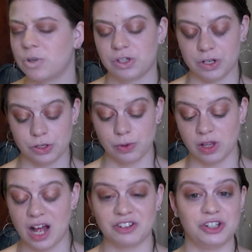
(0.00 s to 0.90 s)
just gonna do a
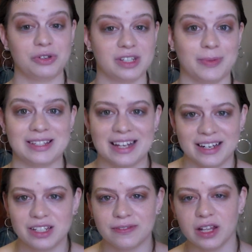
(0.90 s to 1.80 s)
lot too because my
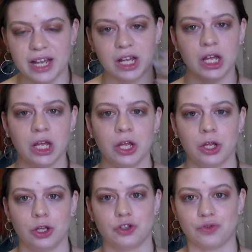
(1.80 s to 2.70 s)
skin is feeling
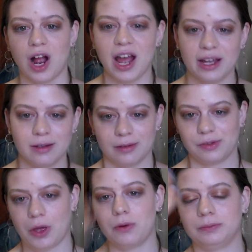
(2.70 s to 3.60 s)
dry,
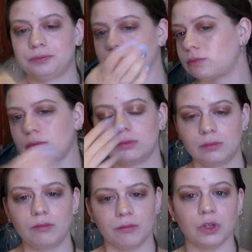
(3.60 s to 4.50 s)
so,
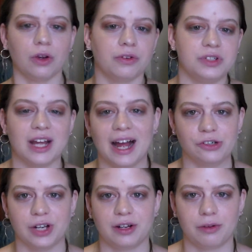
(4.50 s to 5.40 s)
or
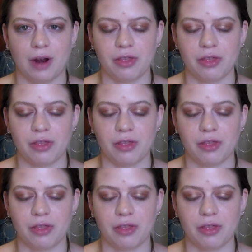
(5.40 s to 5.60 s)
dehydrated